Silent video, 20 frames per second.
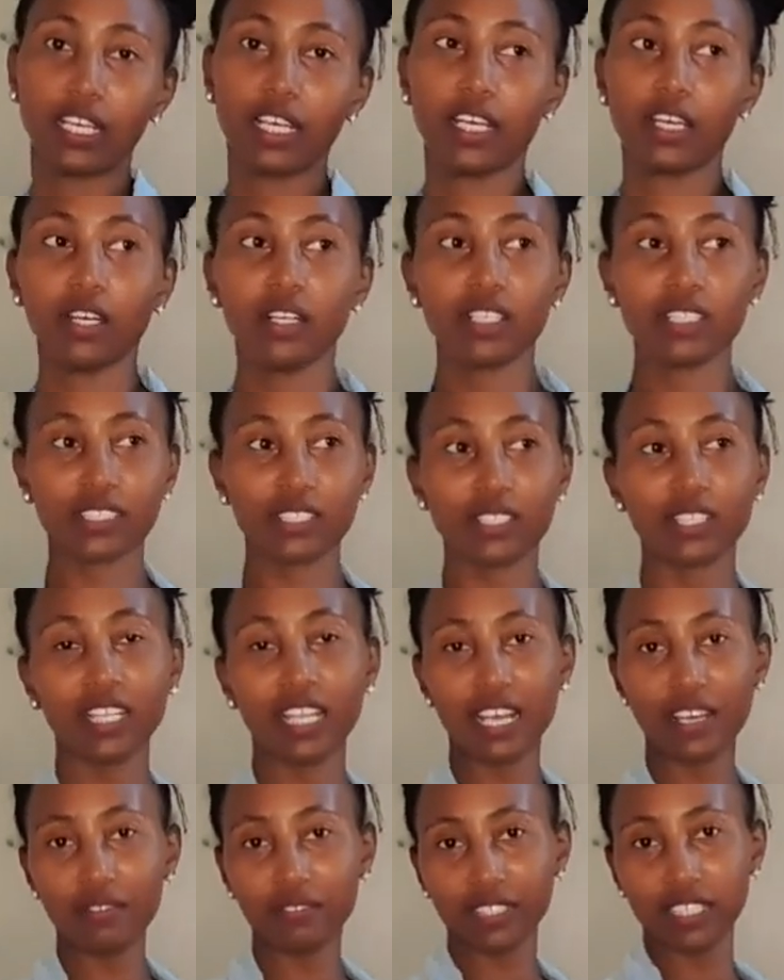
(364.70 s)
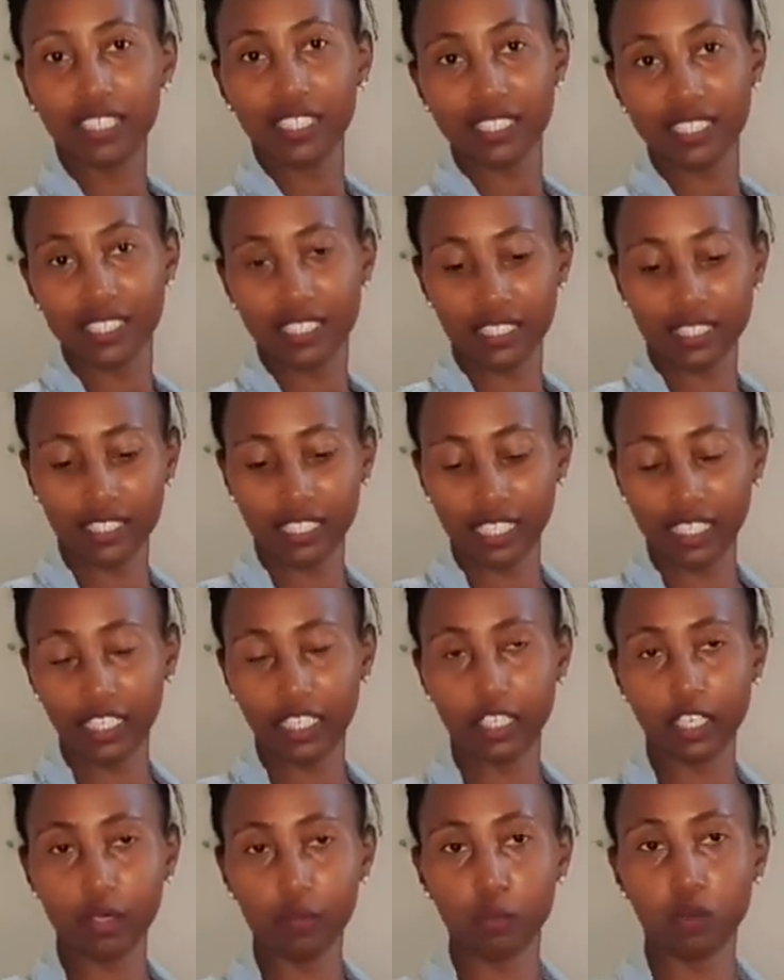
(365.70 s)
Also love it. It's a
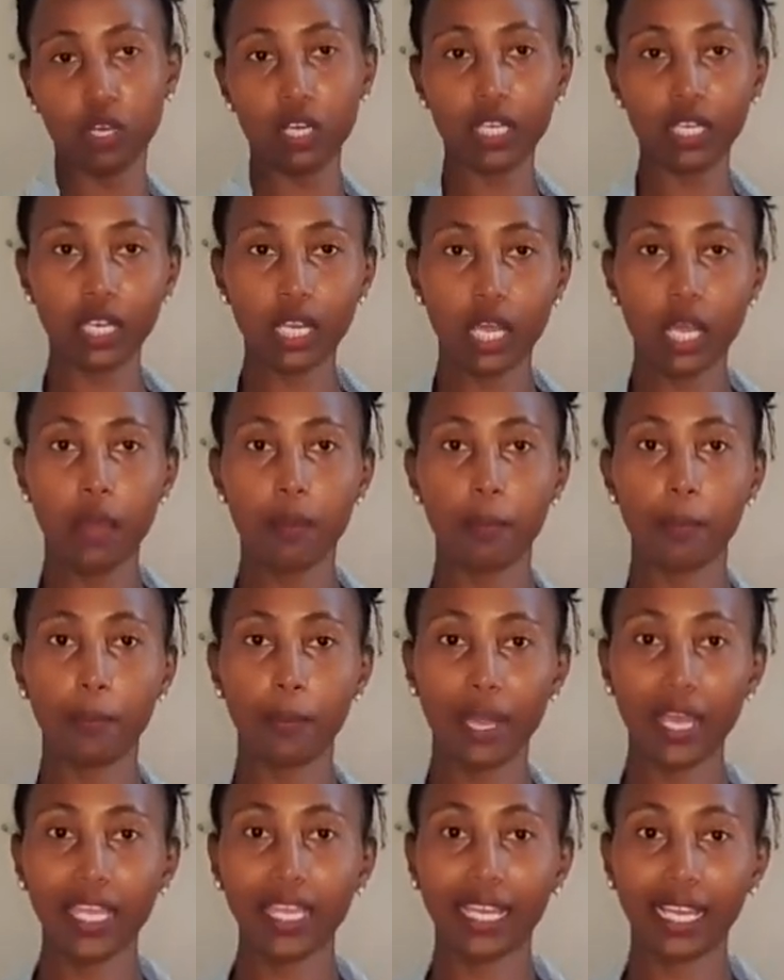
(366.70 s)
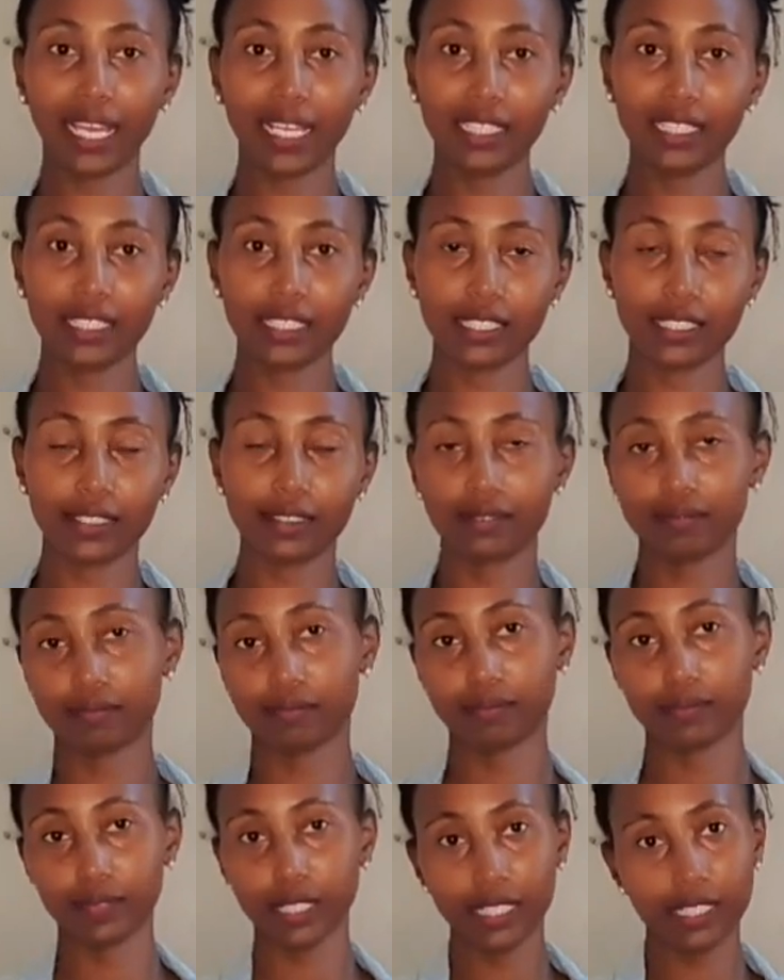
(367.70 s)
denim one, but it can't
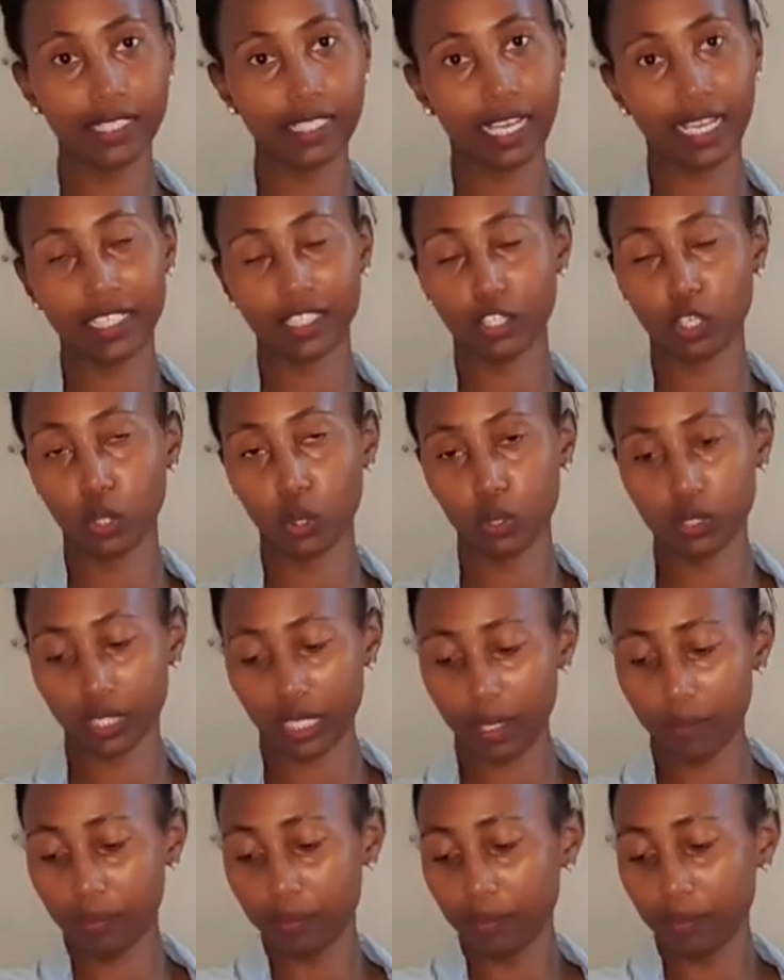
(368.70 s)
close up.